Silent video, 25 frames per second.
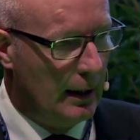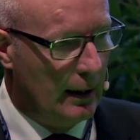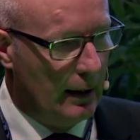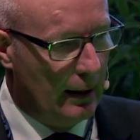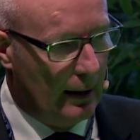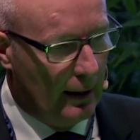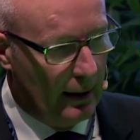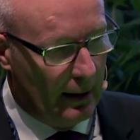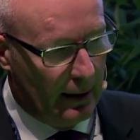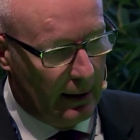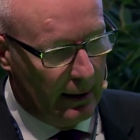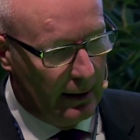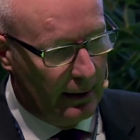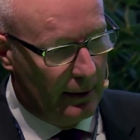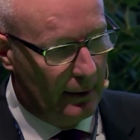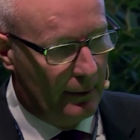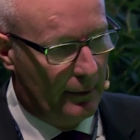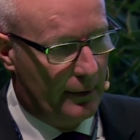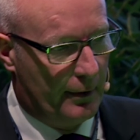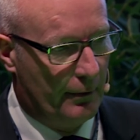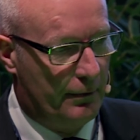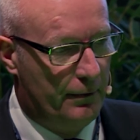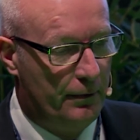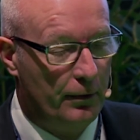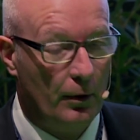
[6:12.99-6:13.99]
Uh,
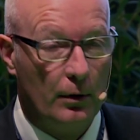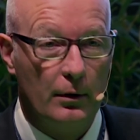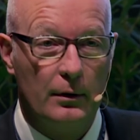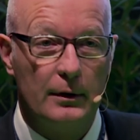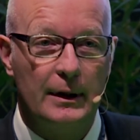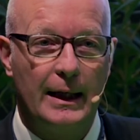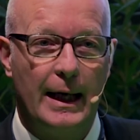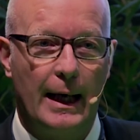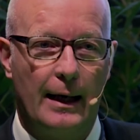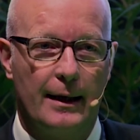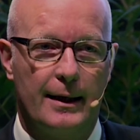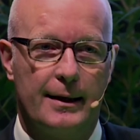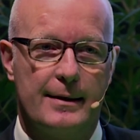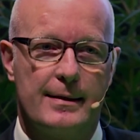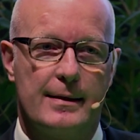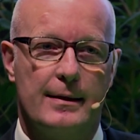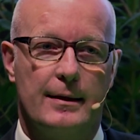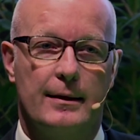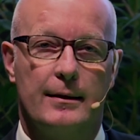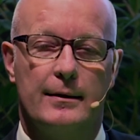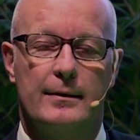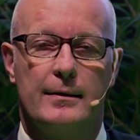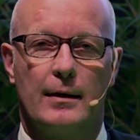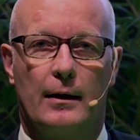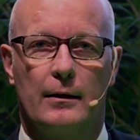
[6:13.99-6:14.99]
the full
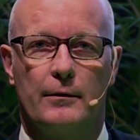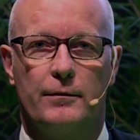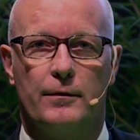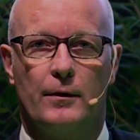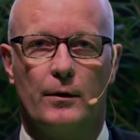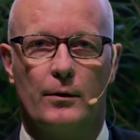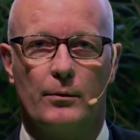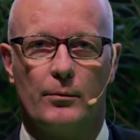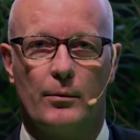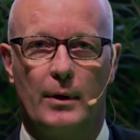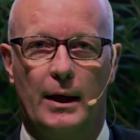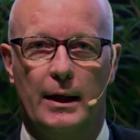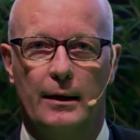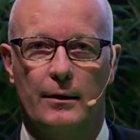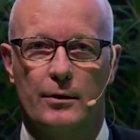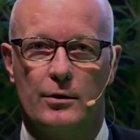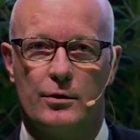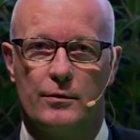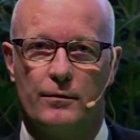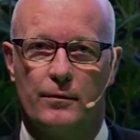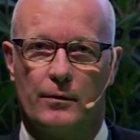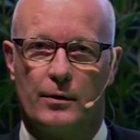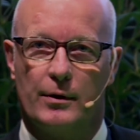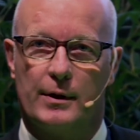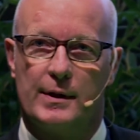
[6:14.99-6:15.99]
Galaxy telephone
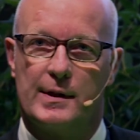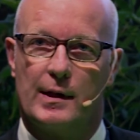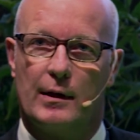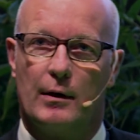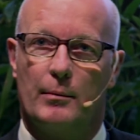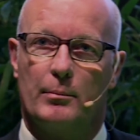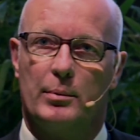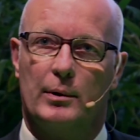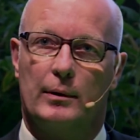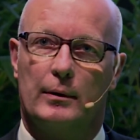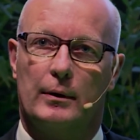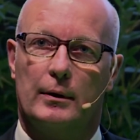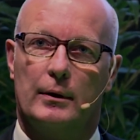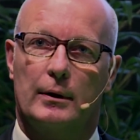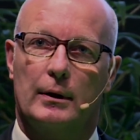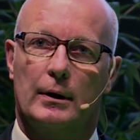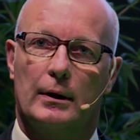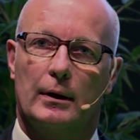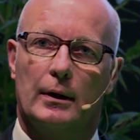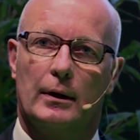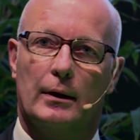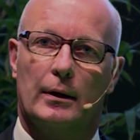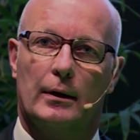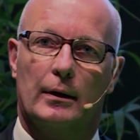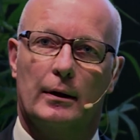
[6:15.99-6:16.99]
range, for example,
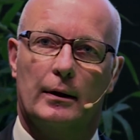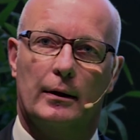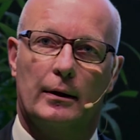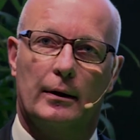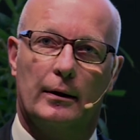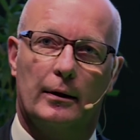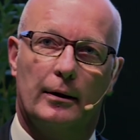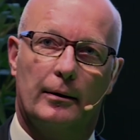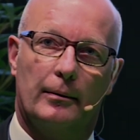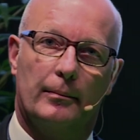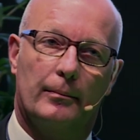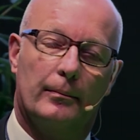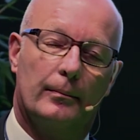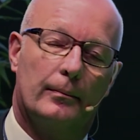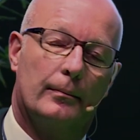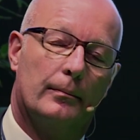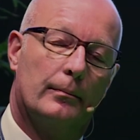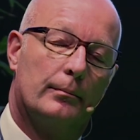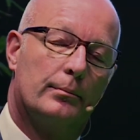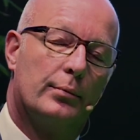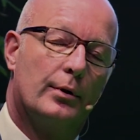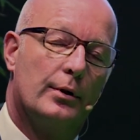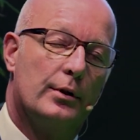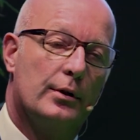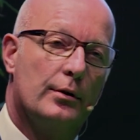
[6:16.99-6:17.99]
uh,
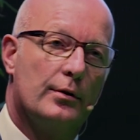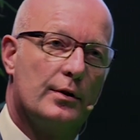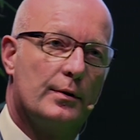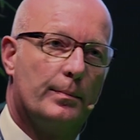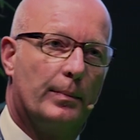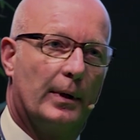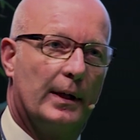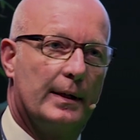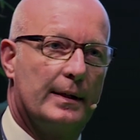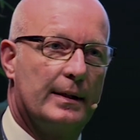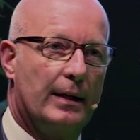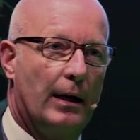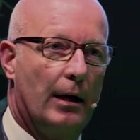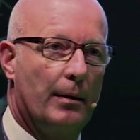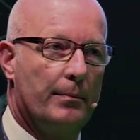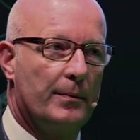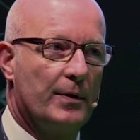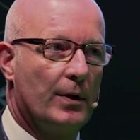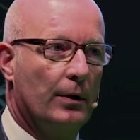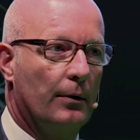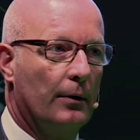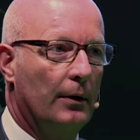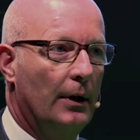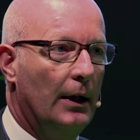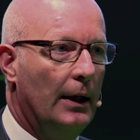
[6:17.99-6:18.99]
um, produced by
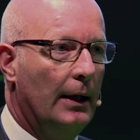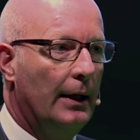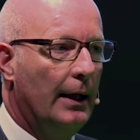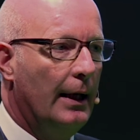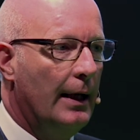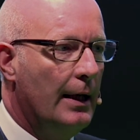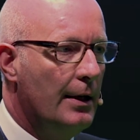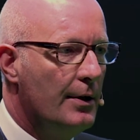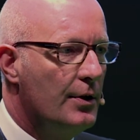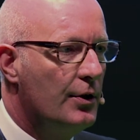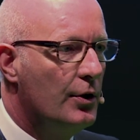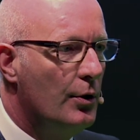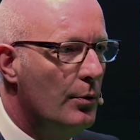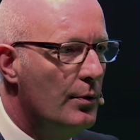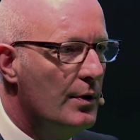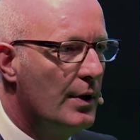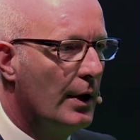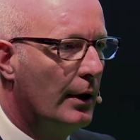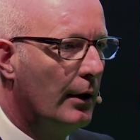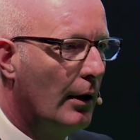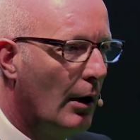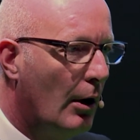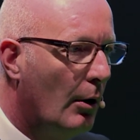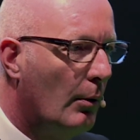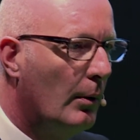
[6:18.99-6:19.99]
Samsung, is
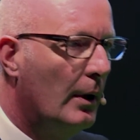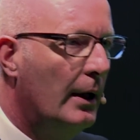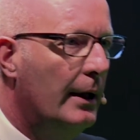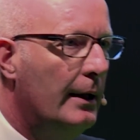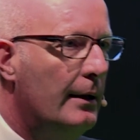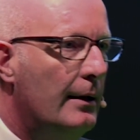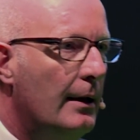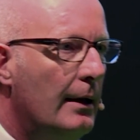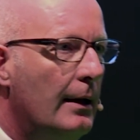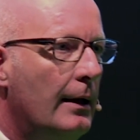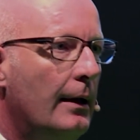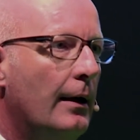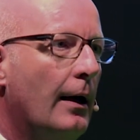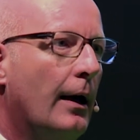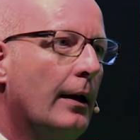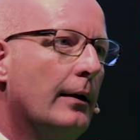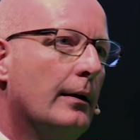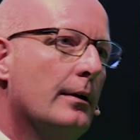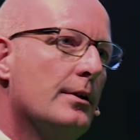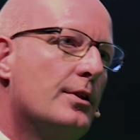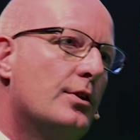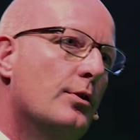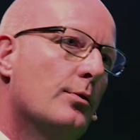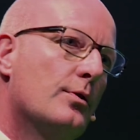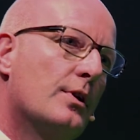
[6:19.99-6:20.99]
using OLED and
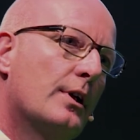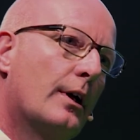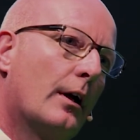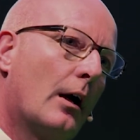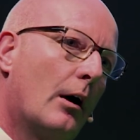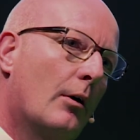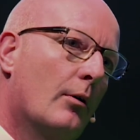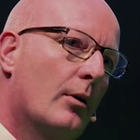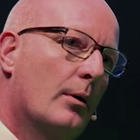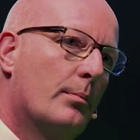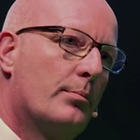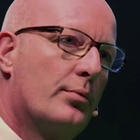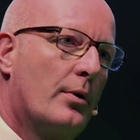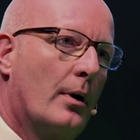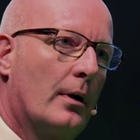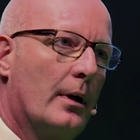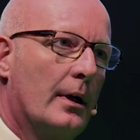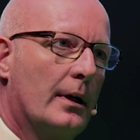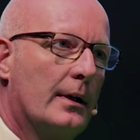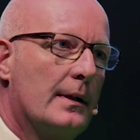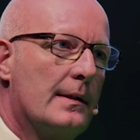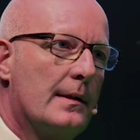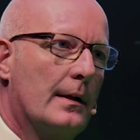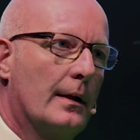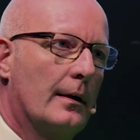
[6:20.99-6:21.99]
is using our
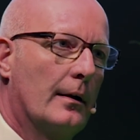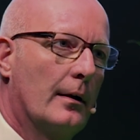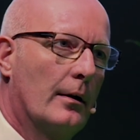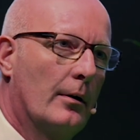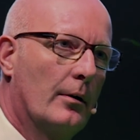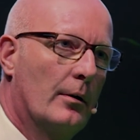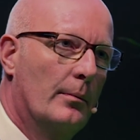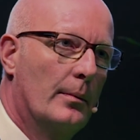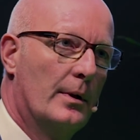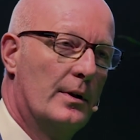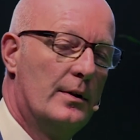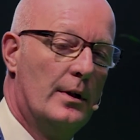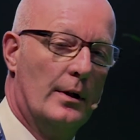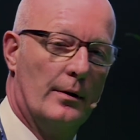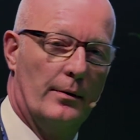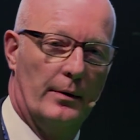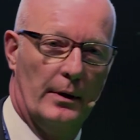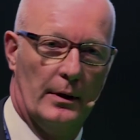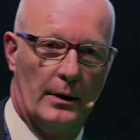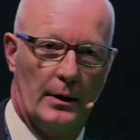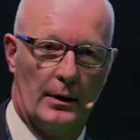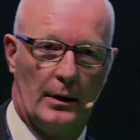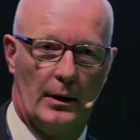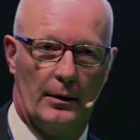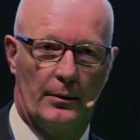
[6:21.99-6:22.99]
product and our
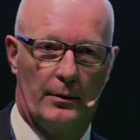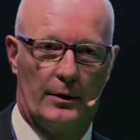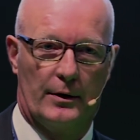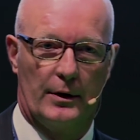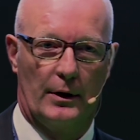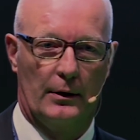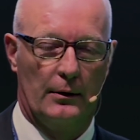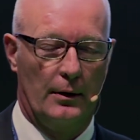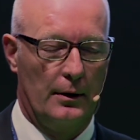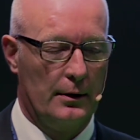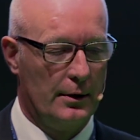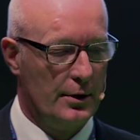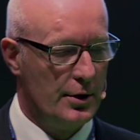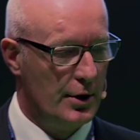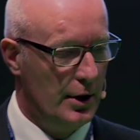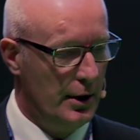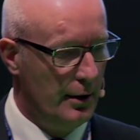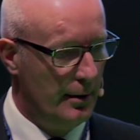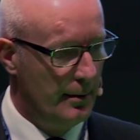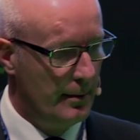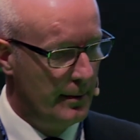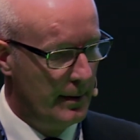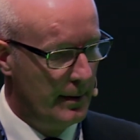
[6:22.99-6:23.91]
material and our technology.